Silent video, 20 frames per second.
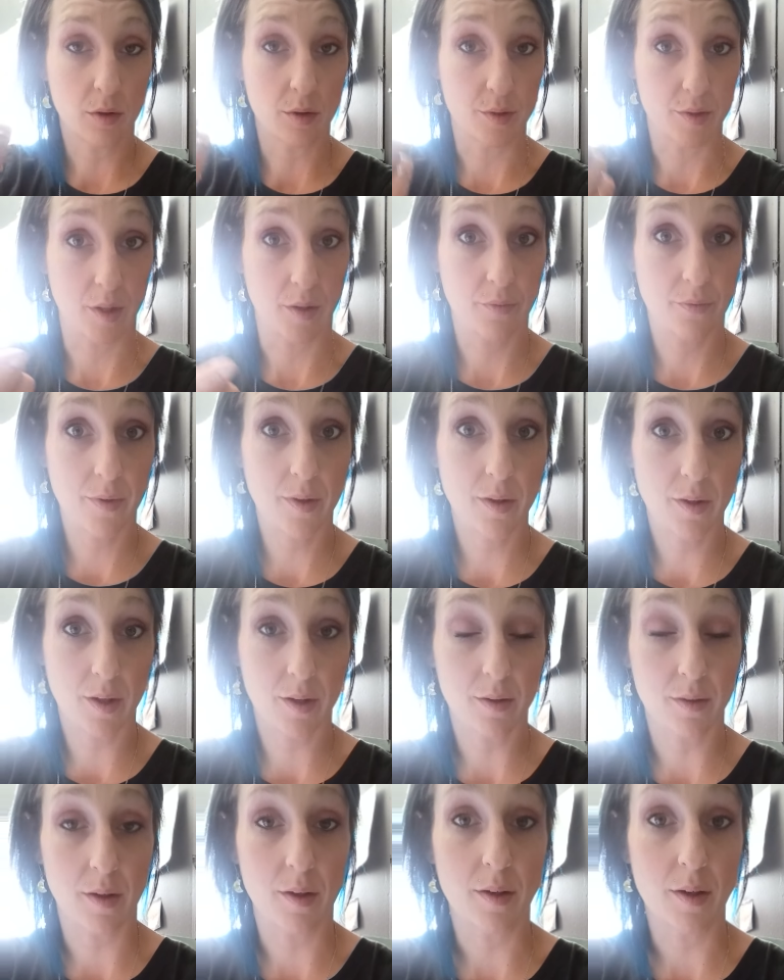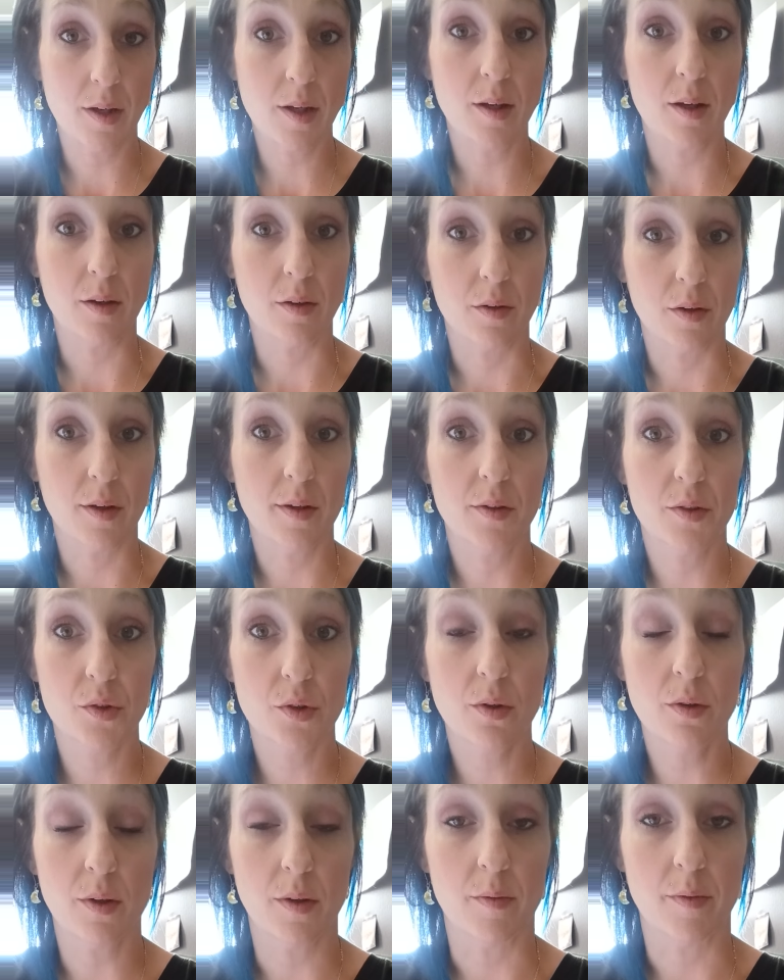because they feel the need to
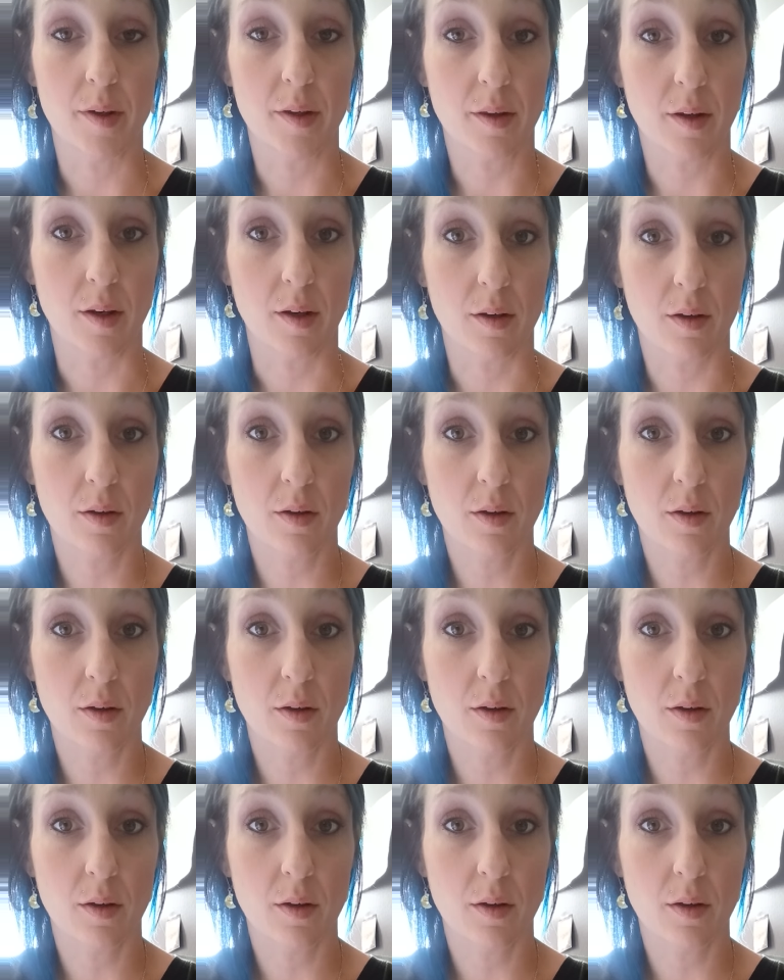control everything.